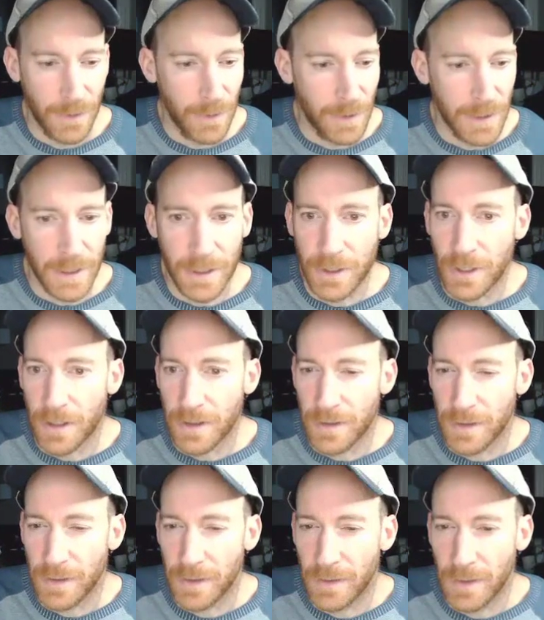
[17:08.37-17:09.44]
to the
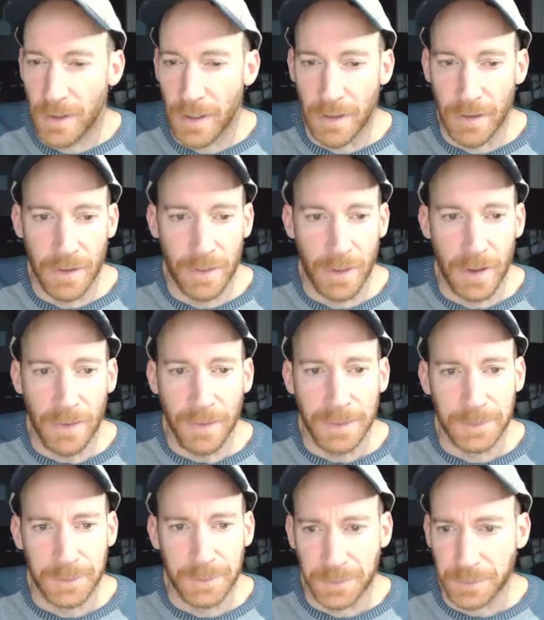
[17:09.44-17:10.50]
chart, this
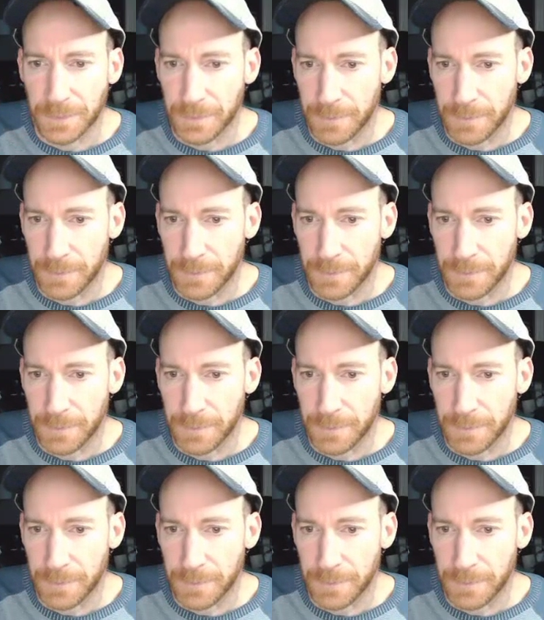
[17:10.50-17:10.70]
one.